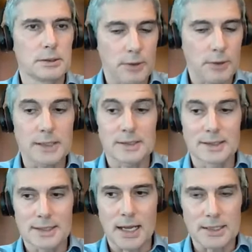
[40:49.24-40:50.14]
tries
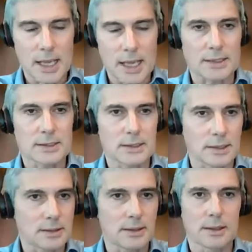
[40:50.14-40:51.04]
to digest
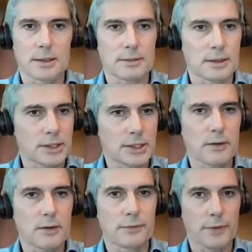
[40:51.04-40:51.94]
just the the
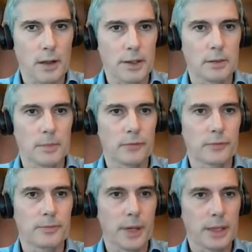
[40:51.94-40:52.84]
sheer volume
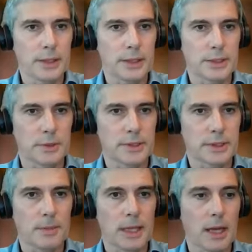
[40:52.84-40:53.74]
of bond issuance
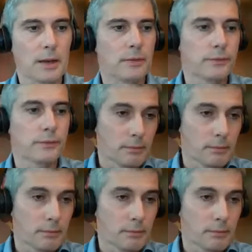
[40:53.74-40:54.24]
coming out of